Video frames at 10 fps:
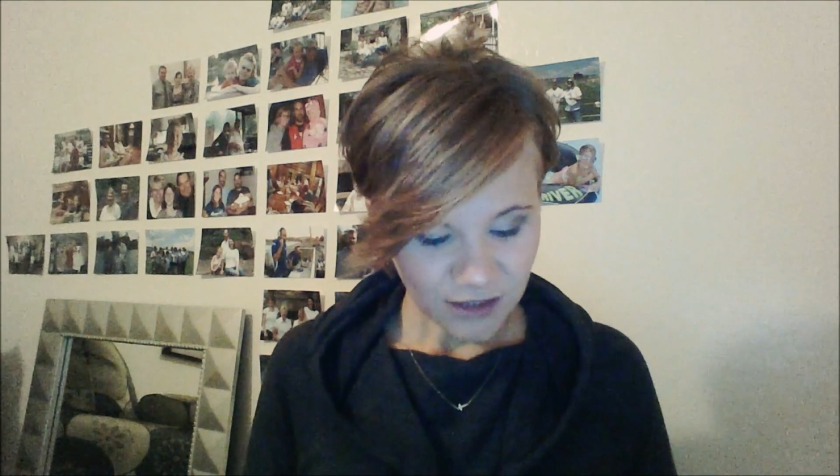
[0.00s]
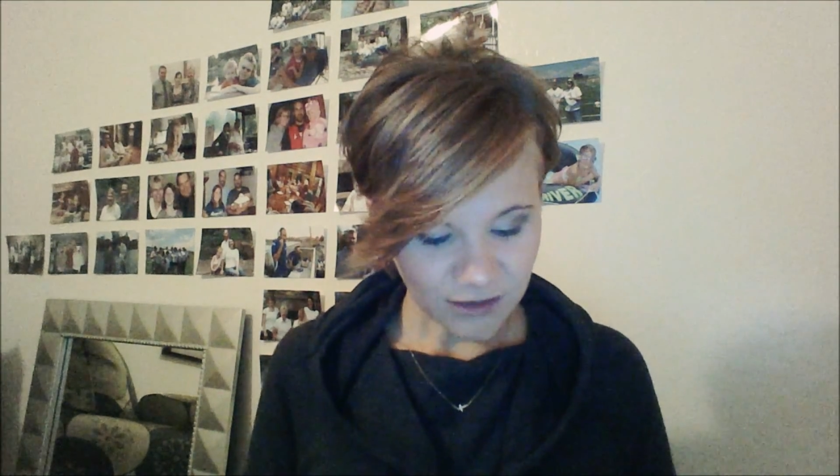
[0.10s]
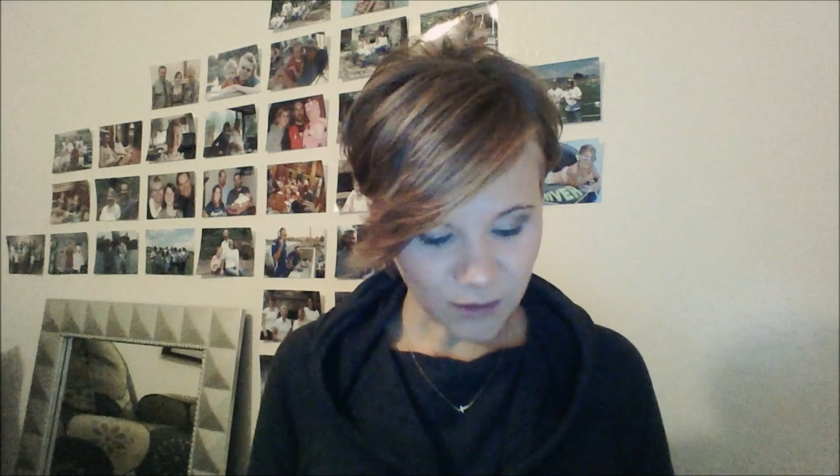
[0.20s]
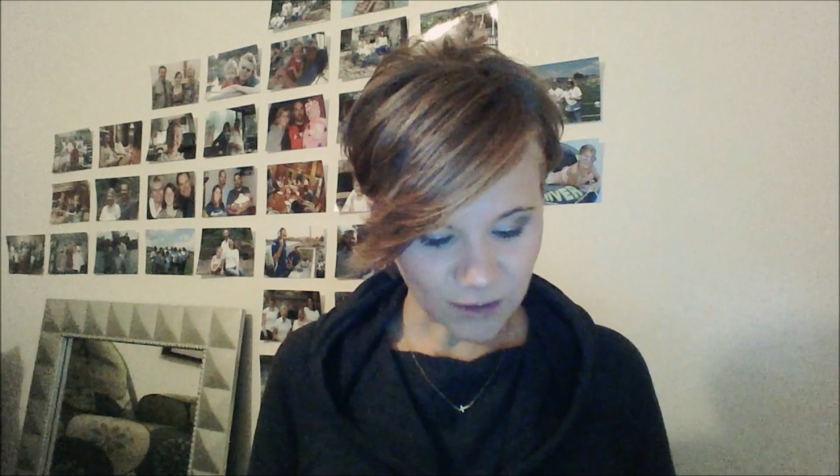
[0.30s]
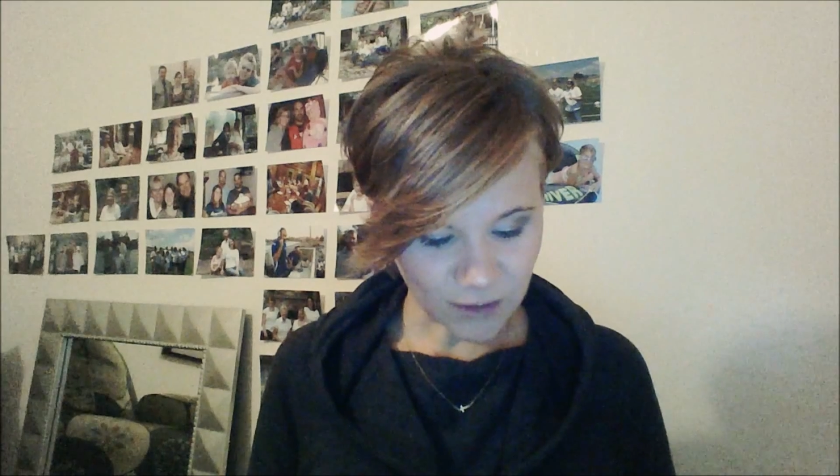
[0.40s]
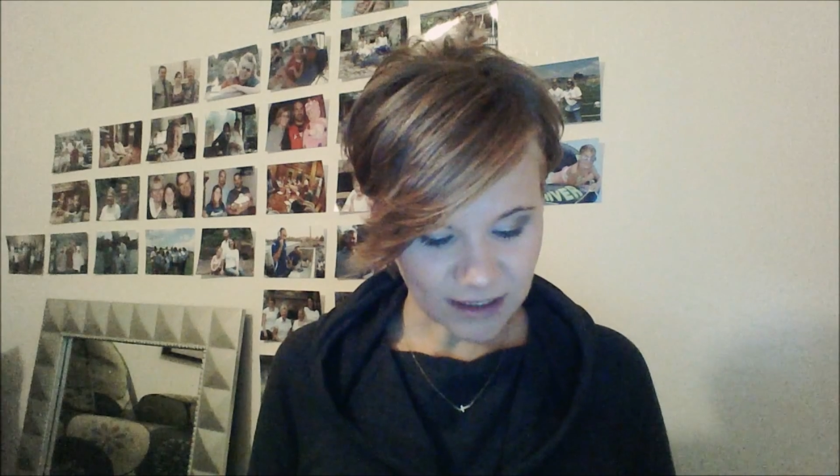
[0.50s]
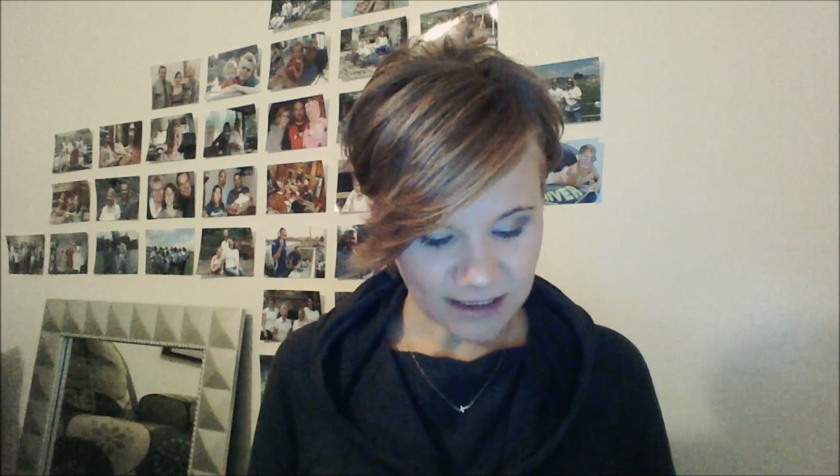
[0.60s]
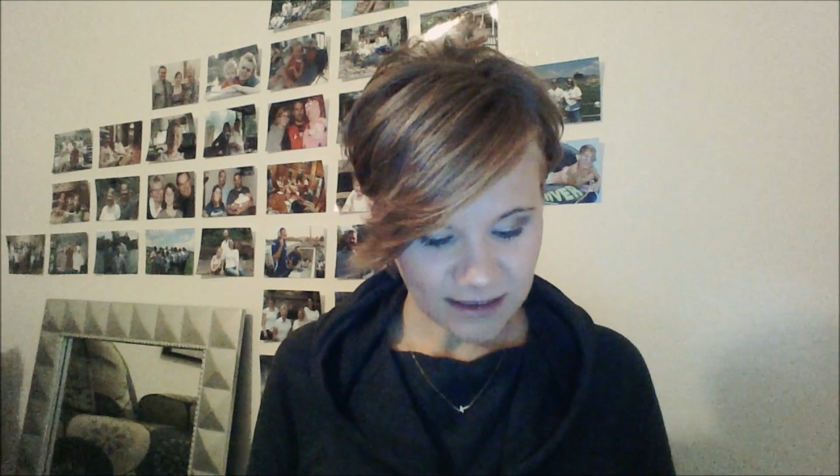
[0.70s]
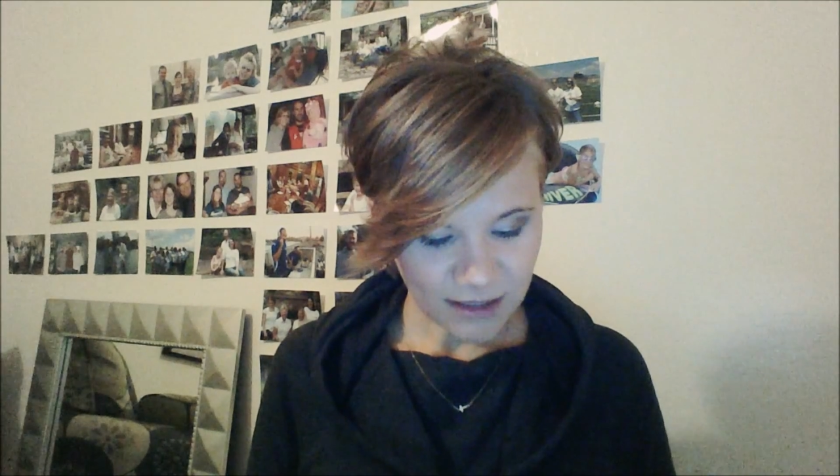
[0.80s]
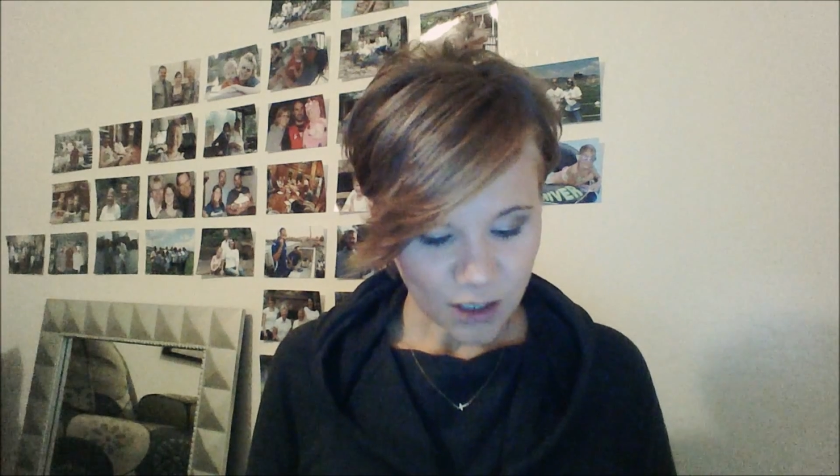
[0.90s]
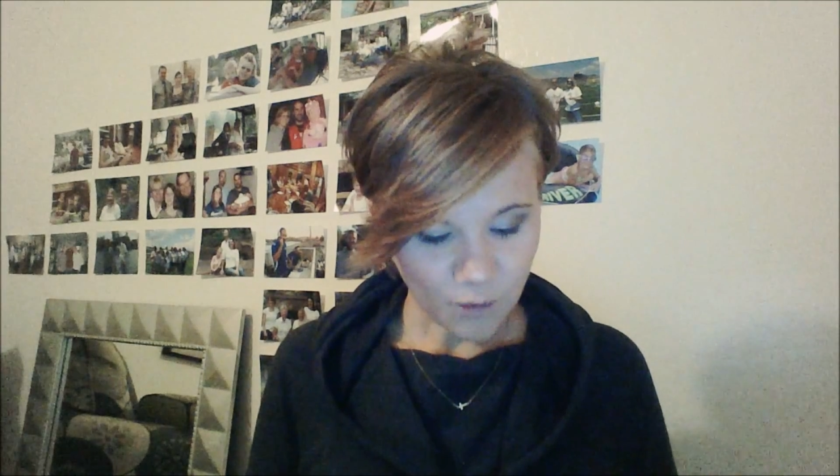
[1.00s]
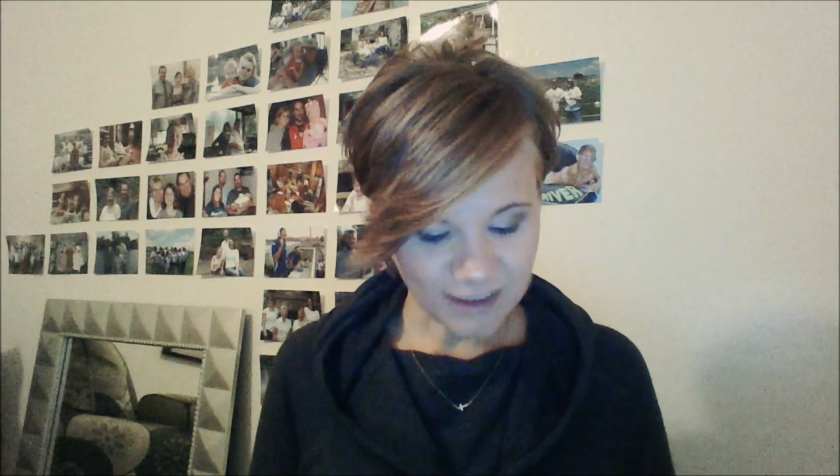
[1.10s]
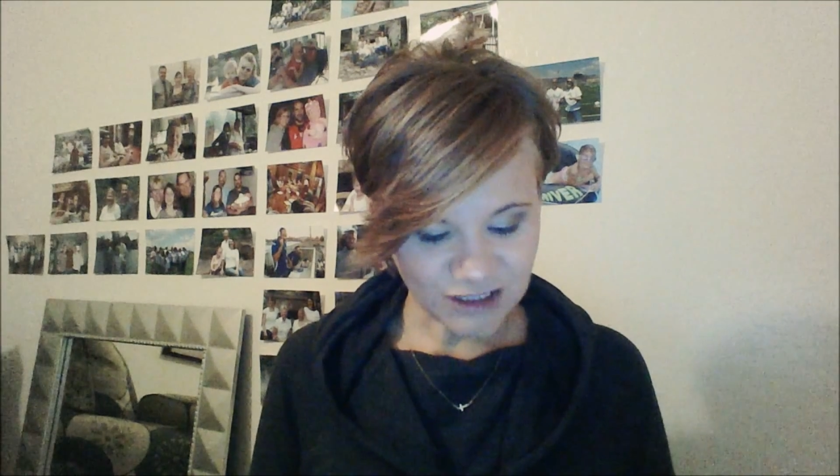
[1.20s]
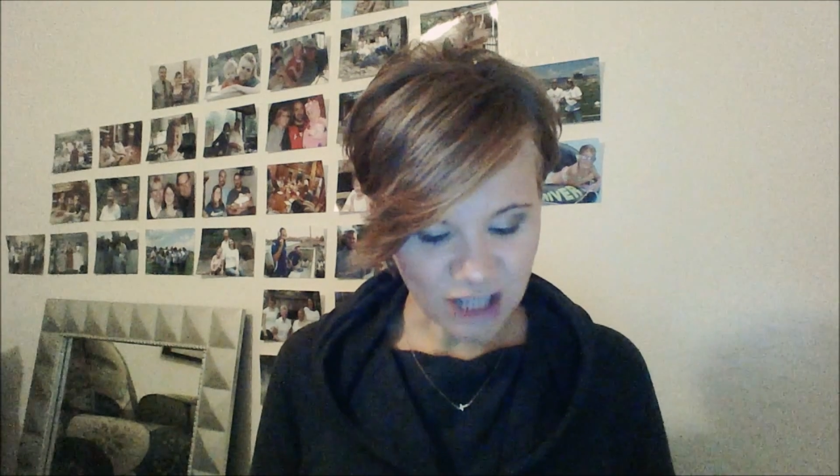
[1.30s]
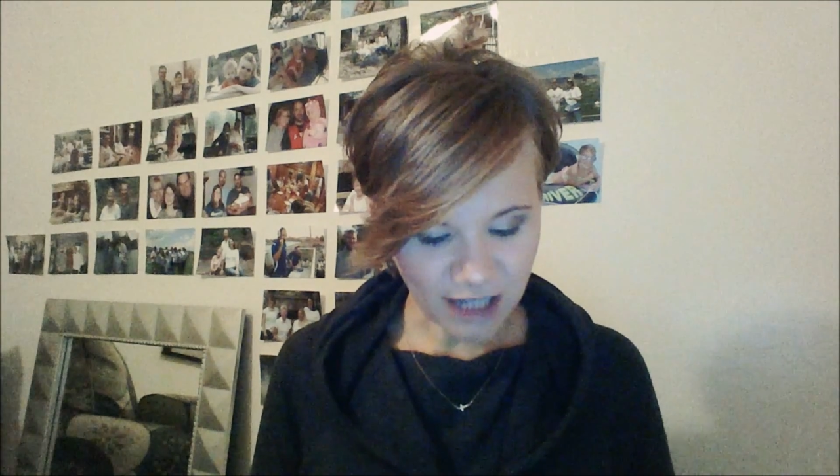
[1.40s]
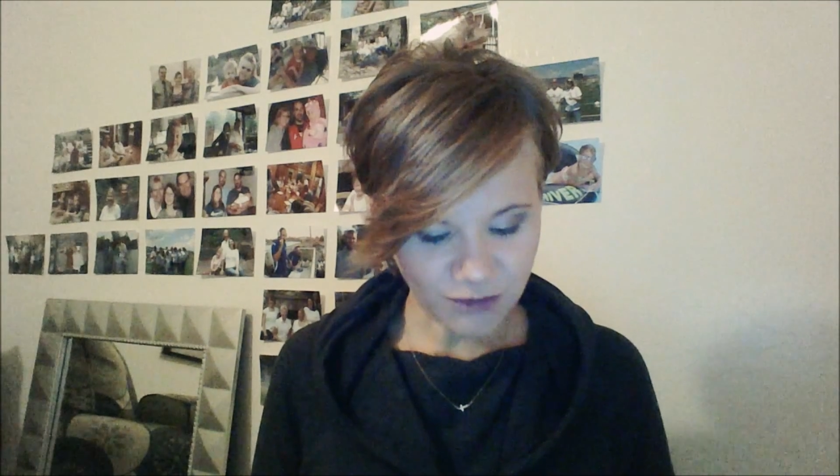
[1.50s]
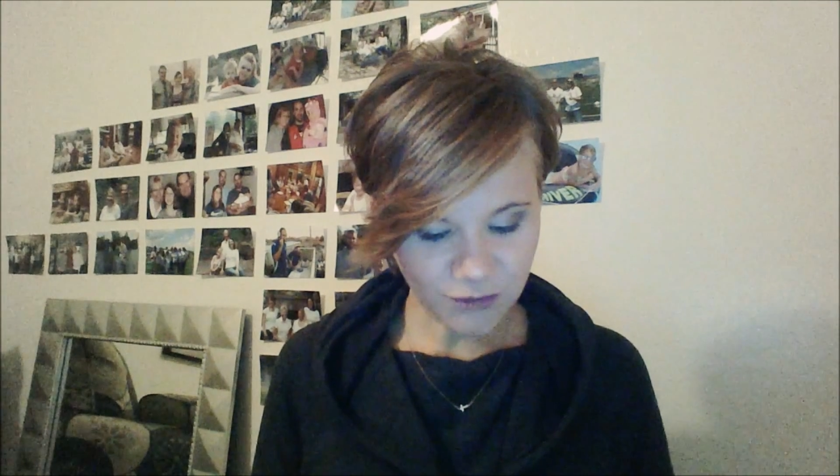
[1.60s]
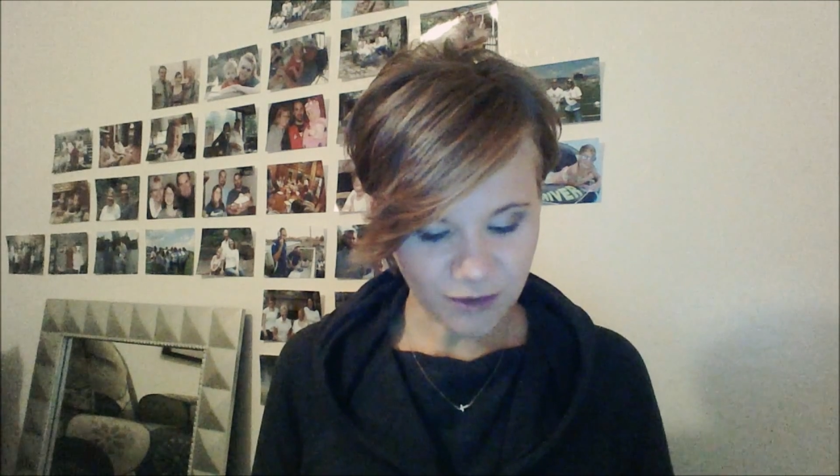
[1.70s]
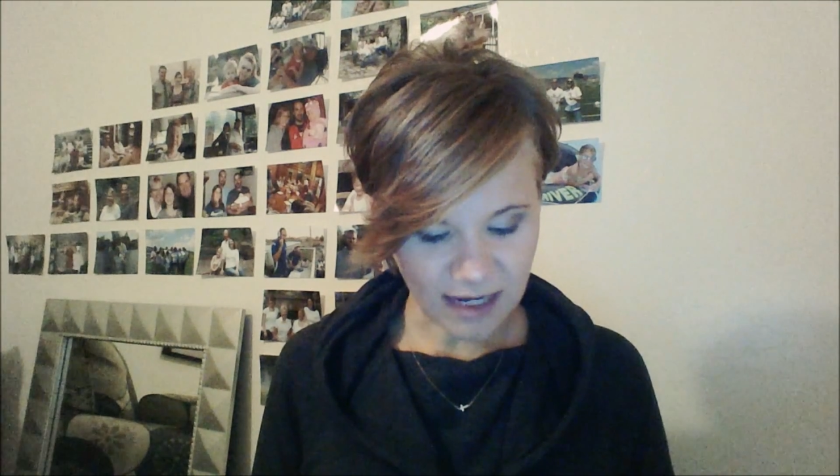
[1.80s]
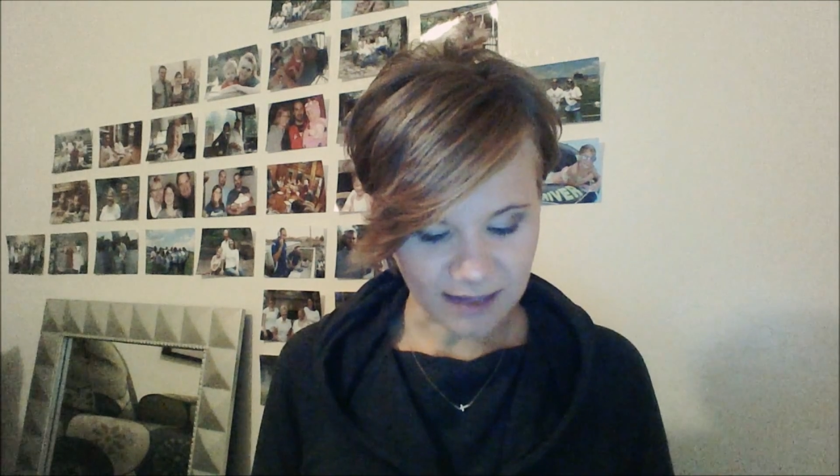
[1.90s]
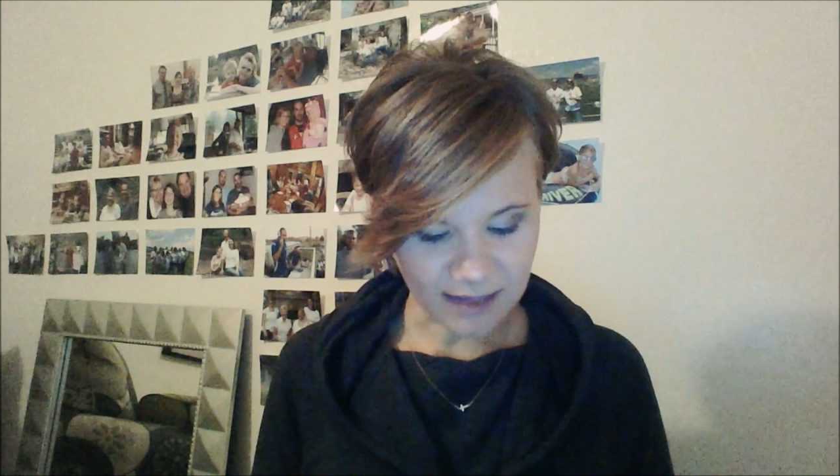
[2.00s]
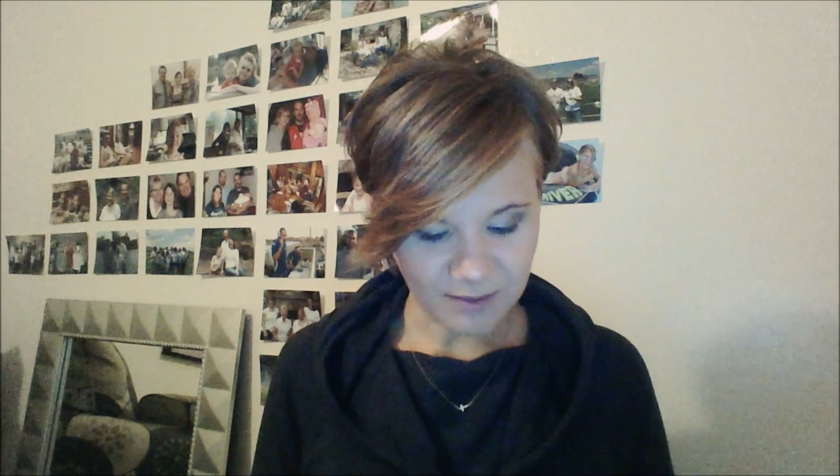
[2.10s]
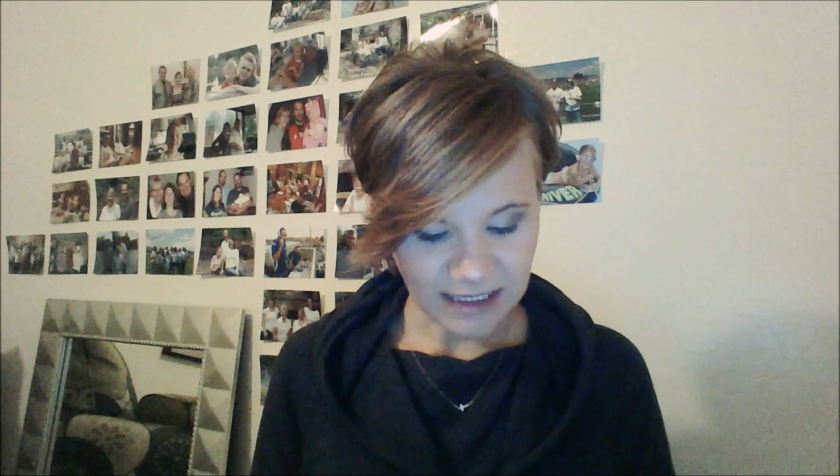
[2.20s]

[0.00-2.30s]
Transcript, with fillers: Lord, when John grew up,